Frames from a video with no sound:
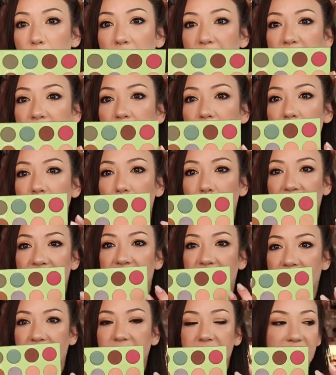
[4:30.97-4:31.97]
bigger
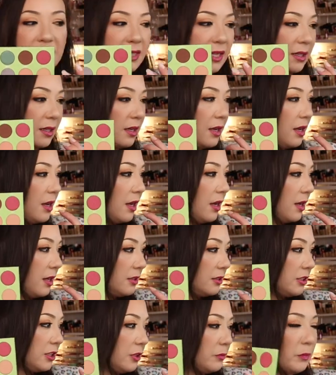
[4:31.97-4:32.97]
pans than
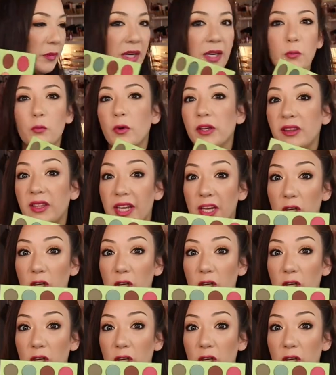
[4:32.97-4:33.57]
to me what they